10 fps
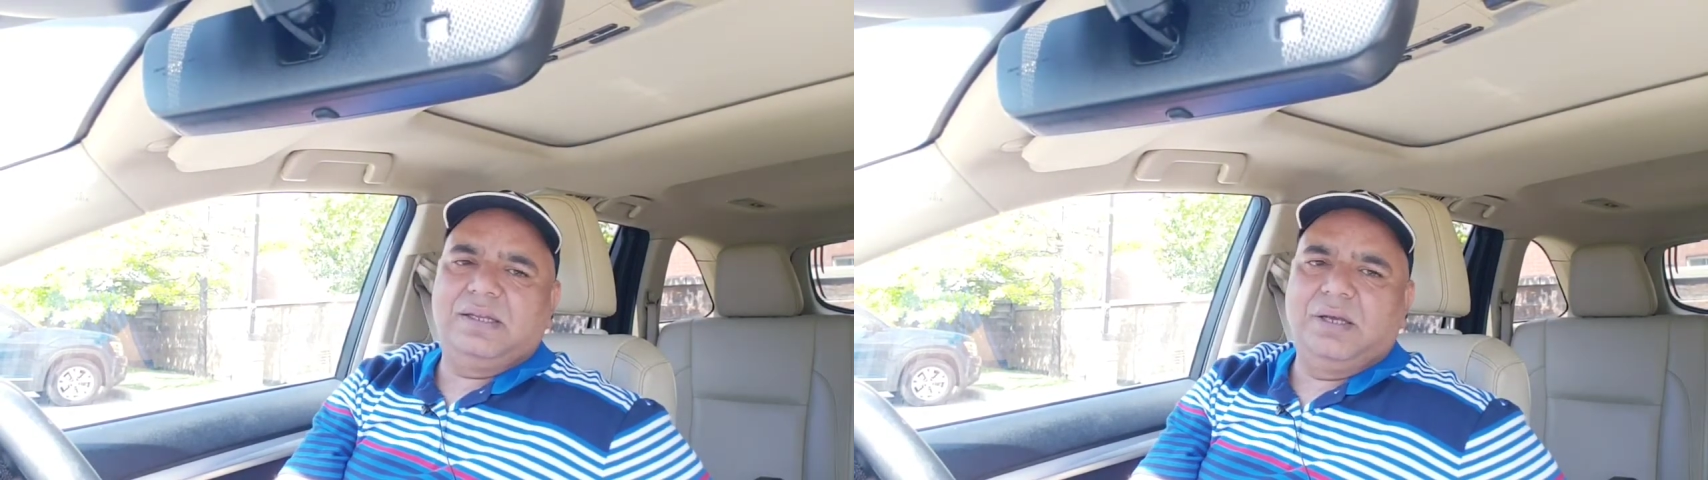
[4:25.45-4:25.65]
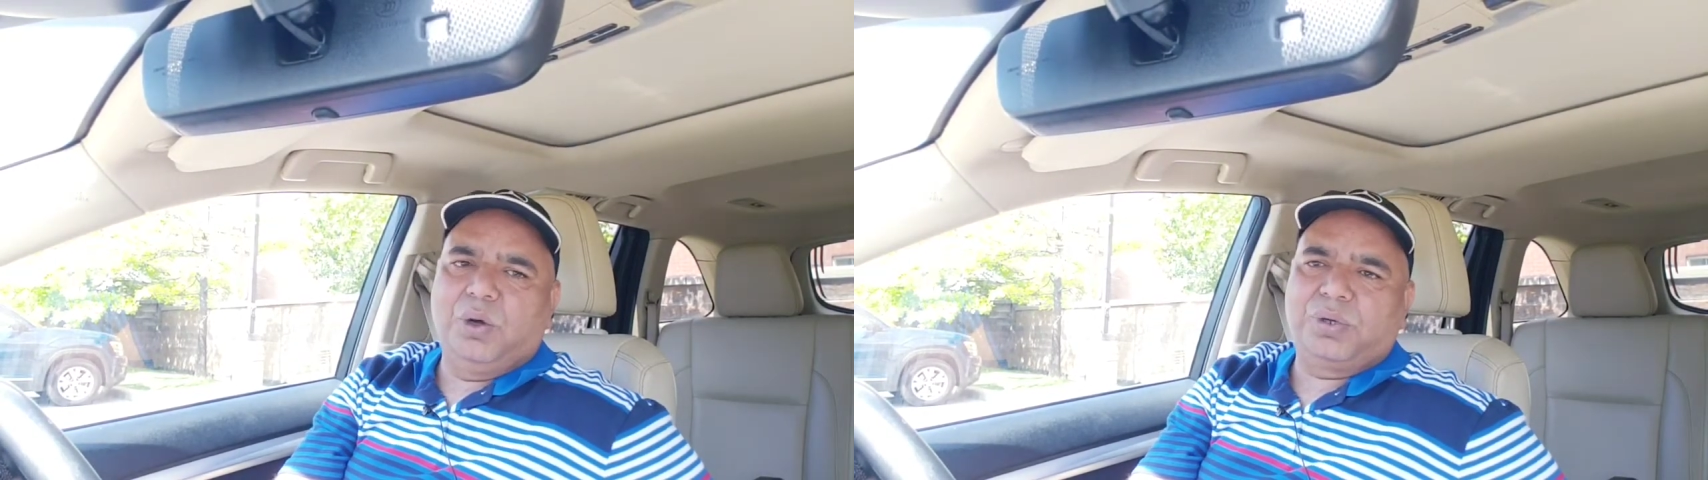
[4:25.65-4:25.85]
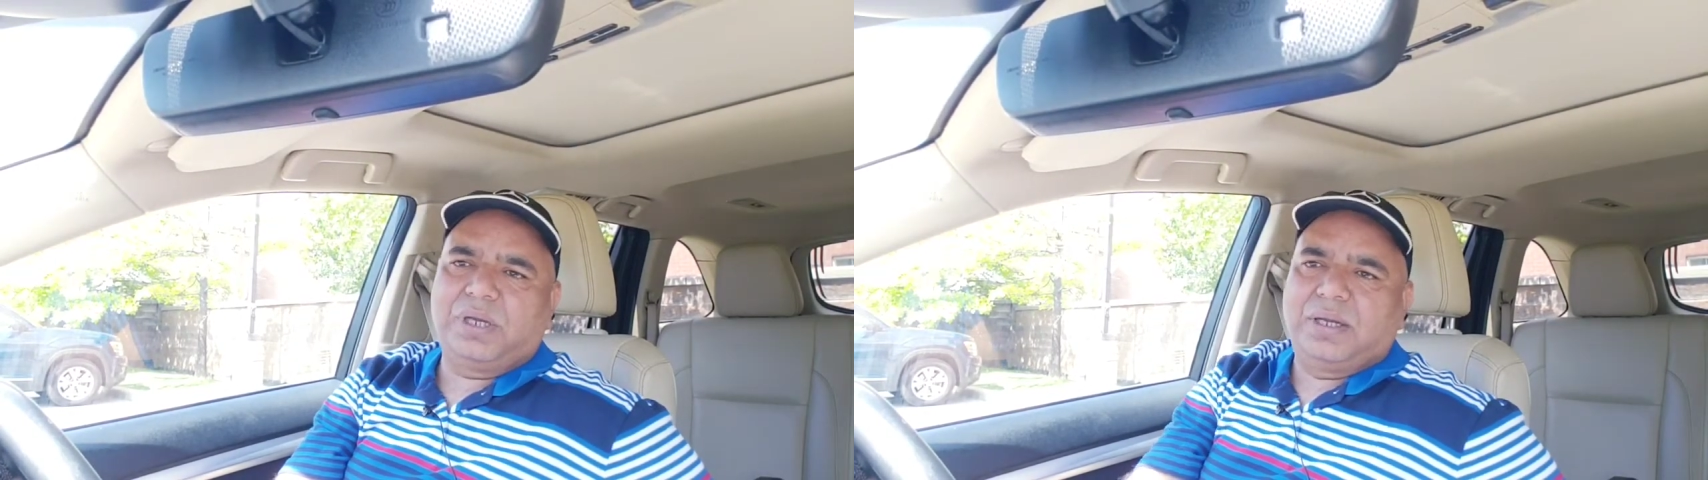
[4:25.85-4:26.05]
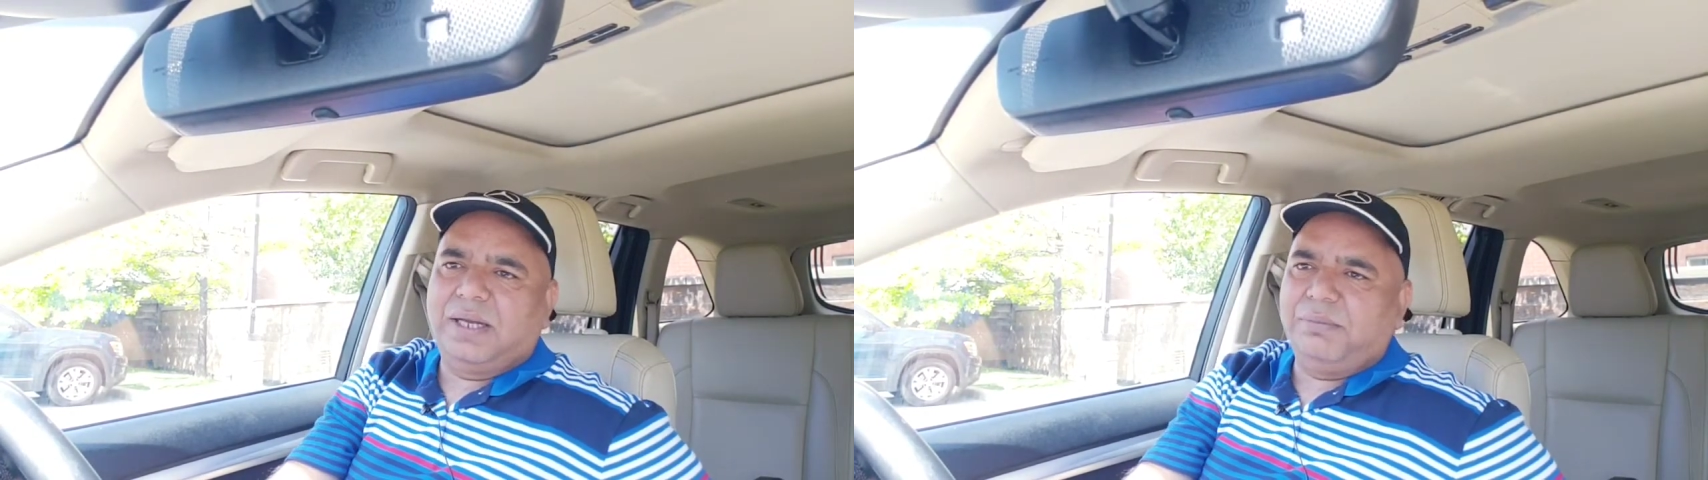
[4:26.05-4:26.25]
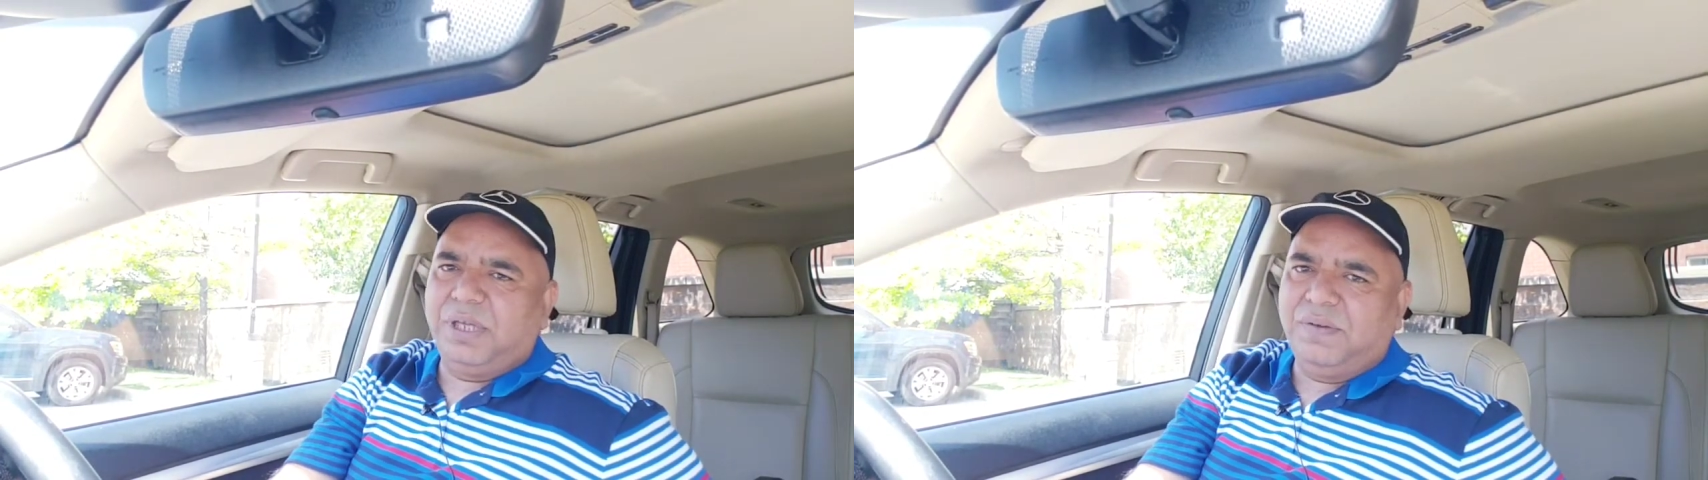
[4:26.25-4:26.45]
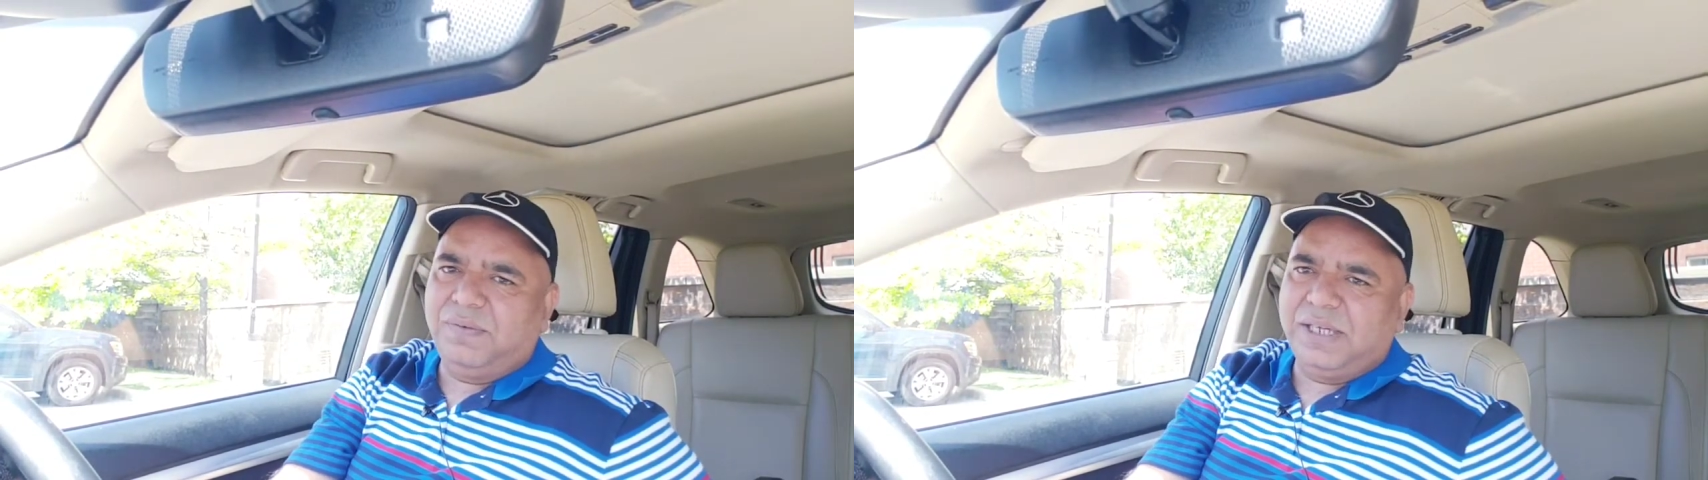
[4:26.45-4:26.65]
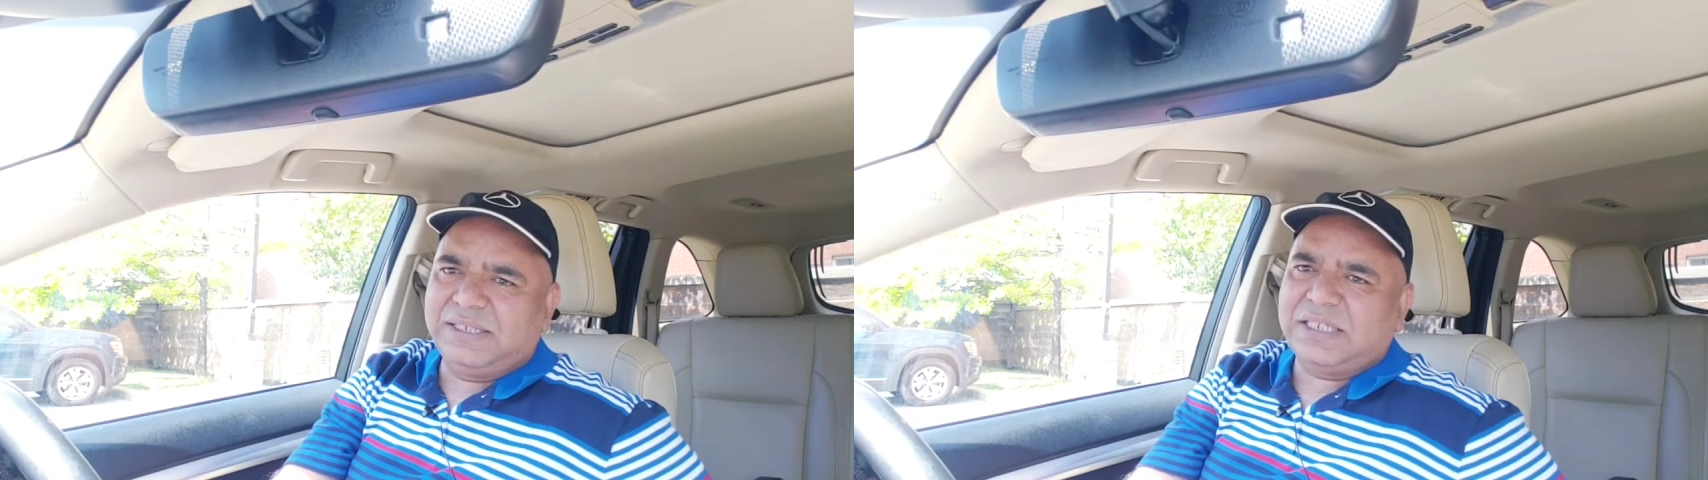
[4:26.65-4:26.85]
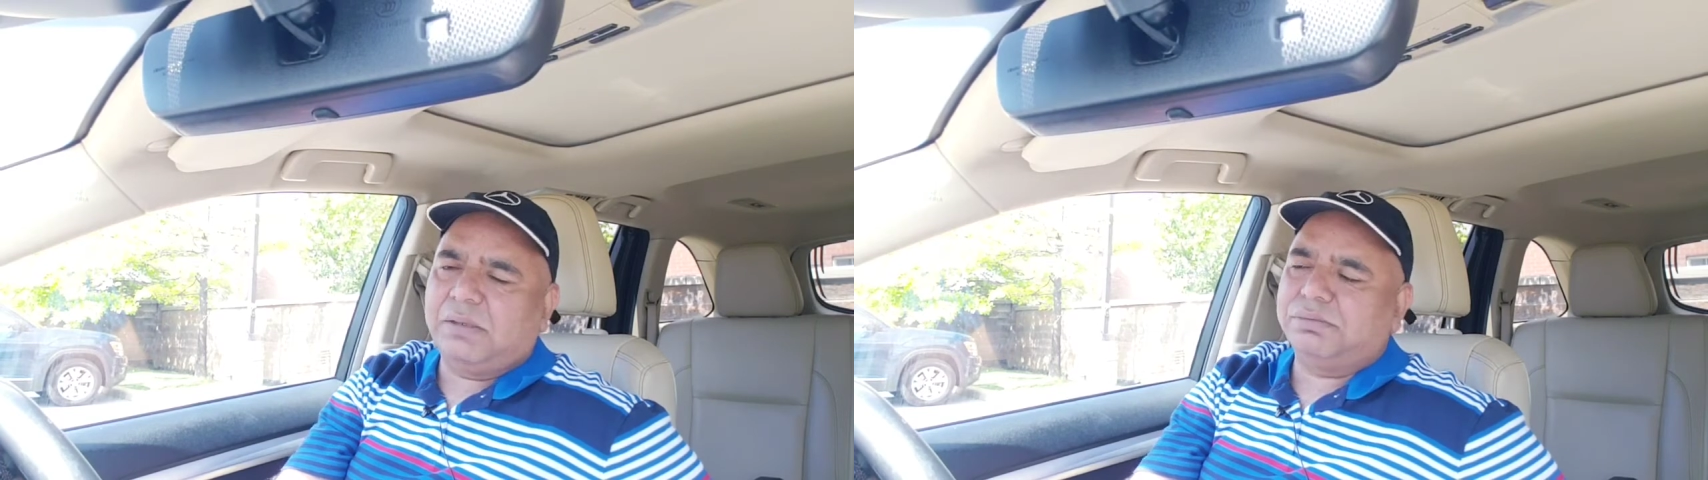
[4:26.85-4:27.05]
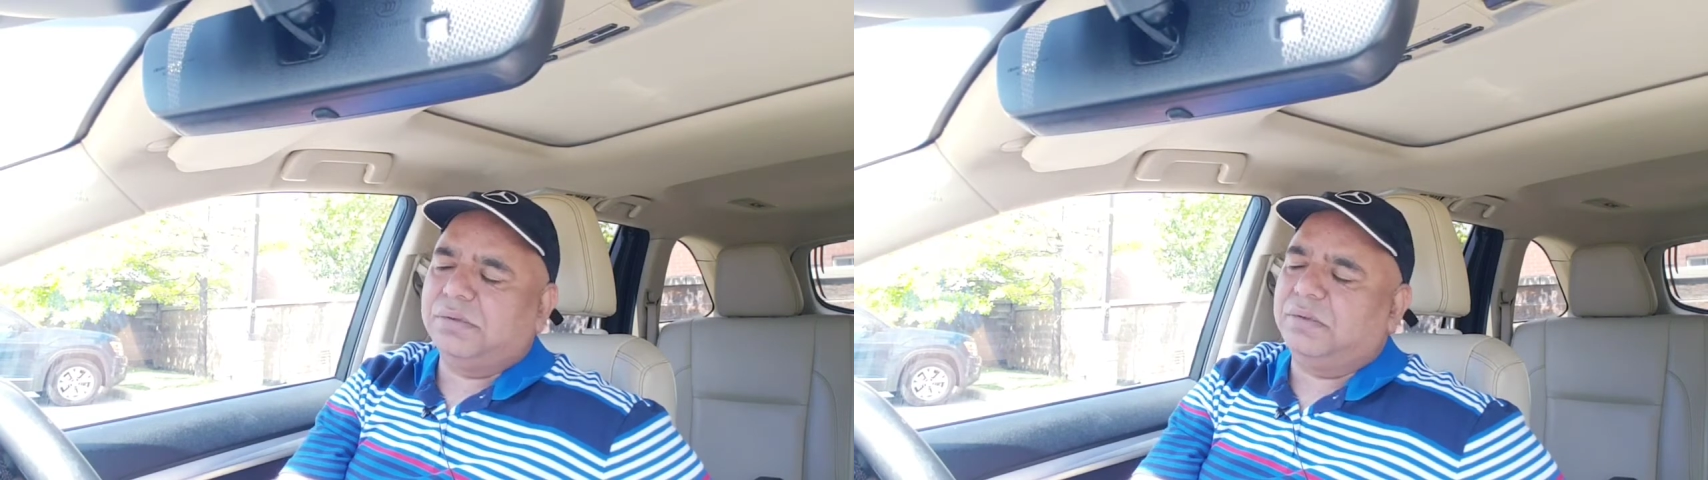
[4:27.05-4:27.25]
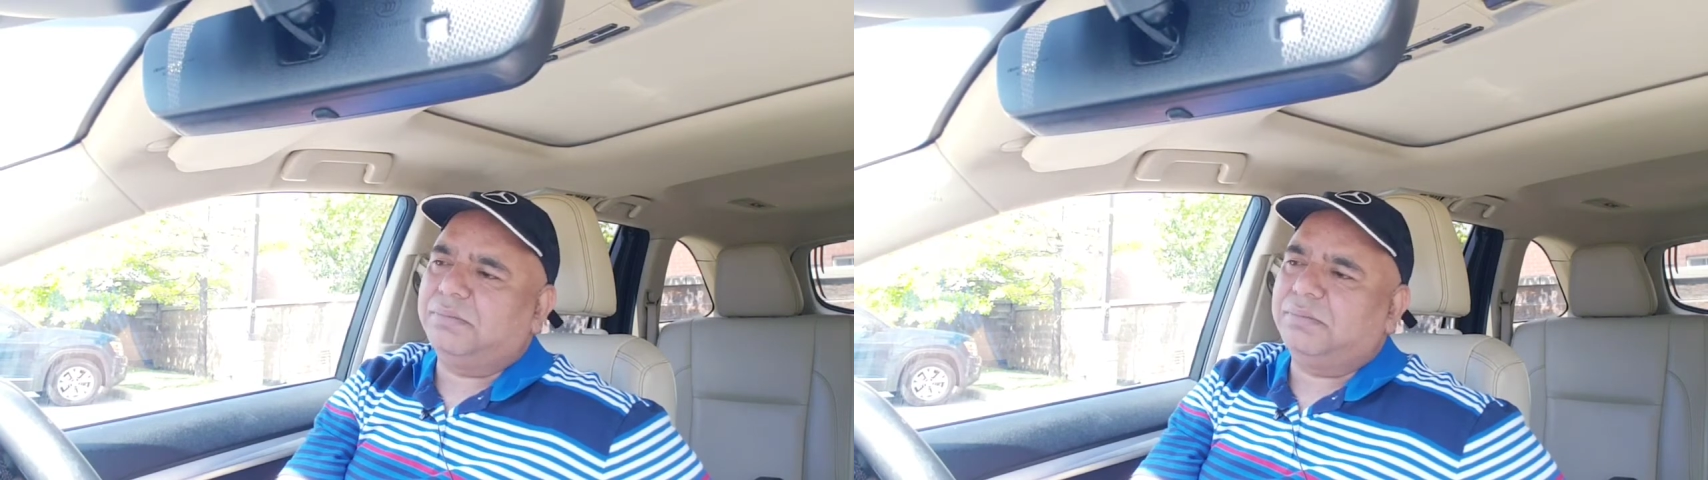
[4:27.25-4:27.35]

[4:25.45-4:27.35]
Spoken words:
Okay, let me give you an example.